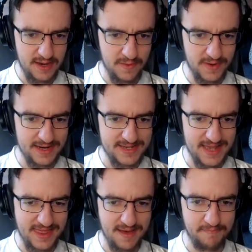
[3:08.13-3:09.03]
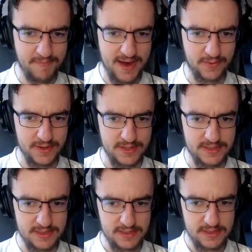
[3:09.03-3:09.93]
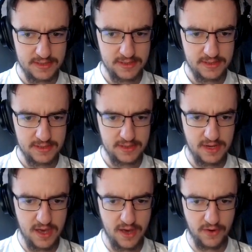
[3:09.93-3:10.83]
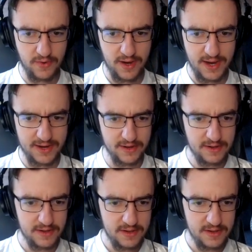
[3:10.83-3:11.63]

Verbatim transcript: and we're going to send that backwards. No! Hang on.